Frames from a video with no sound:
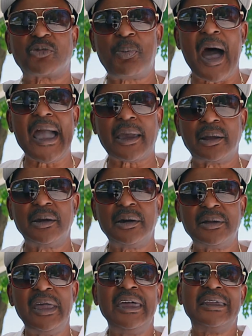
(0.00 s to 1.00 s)
was pocket
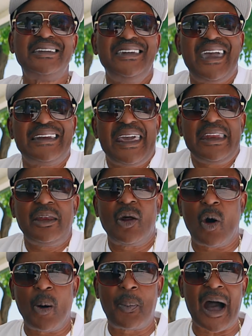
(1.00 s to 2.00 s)
hood, yeah, they didn't
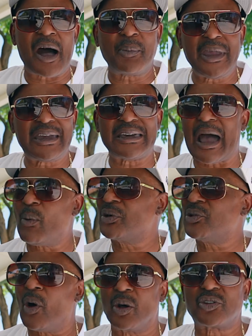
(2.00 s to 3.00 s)
know about me because I
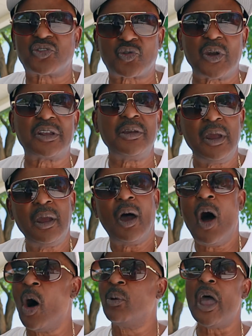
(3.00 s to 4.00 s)
wasn't on the streets.
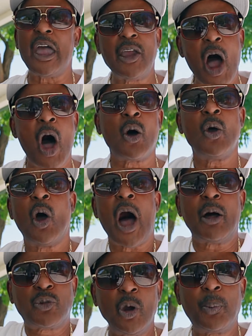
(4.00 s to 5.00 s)
Oh, hey, yo,
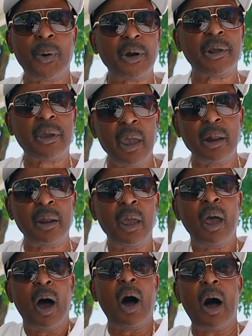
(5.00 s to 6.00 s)
I'm too pretty,
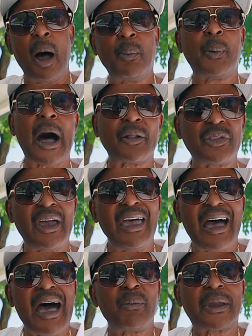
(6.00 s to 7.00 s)
Kenney. Oh, I'm about
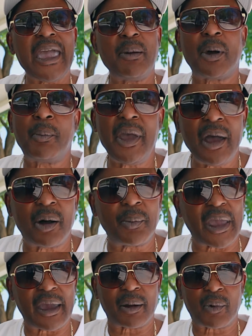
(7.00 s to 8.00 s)
that. I became a
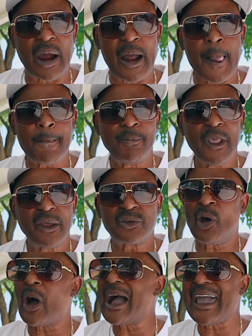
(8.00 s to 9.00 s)
mailman, right?
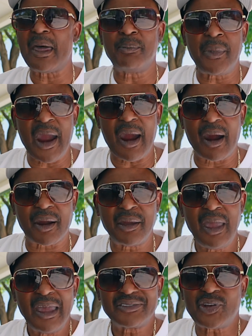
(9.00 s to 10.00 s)
So I got
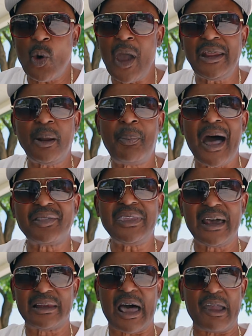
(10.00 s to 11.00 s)
married. So I ain't
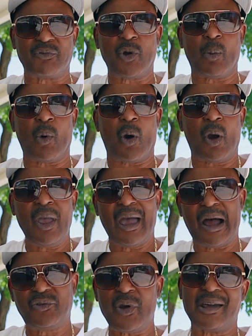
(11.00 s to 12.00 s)
about that life no more.
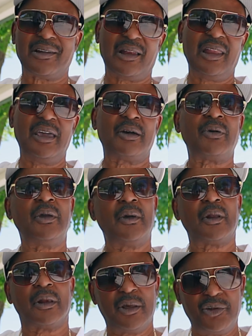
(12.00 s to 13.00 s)
I'm trying to live
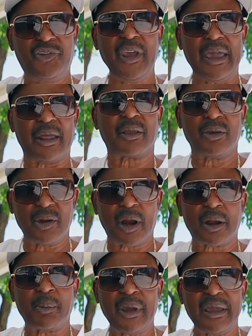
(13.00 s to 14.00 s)
legit. You
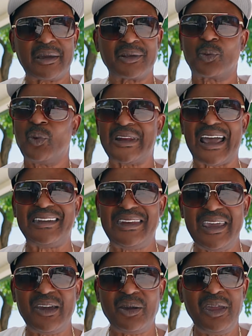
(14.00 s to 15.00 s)
know what I mean? Because what I
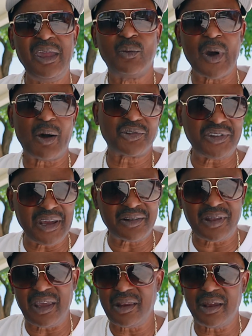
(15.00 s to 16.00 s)
did when I was
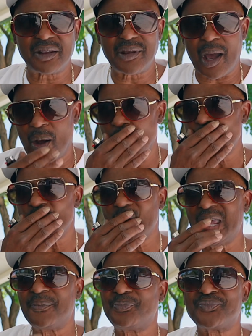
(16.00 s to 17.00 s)
16 years old,
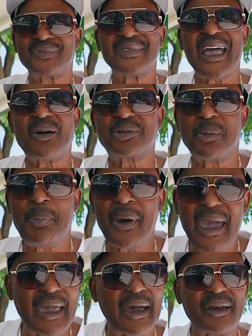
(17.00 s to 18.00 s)
that was the
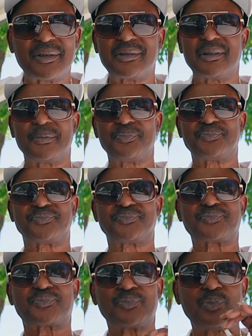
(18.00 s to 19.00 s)
past. Didn't you
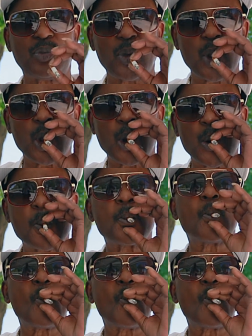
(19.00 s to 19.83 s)
go to service too?